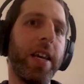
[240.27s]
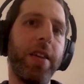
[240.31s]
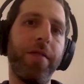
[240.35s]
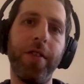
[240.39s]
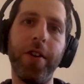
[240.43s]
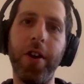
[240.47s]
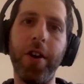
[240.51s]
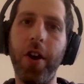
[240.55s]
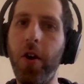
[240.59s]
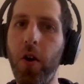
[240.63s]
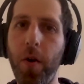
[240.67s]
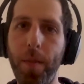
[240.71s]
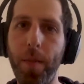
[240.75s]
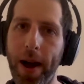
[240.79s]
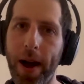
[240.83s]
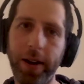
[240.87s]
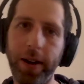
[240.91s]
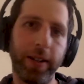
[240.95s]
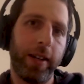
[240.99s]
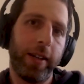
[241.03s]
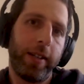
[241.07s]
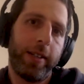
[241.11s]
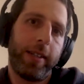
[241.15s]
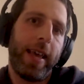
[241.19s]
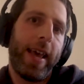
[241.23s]
didn't even know
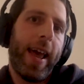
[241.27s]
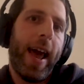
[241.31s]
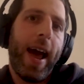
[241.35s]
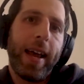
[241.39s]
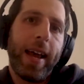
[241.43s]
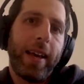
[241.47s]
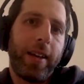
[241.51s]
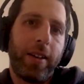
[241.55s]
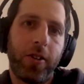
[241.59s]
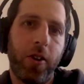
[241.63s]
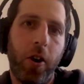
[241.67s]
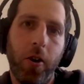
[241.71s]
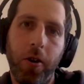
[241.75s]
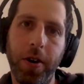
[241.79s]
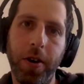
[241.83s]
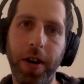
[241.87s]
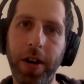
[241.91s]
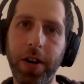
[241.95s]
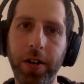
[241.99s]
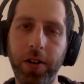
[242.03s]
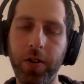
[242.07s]
about because they hadn't started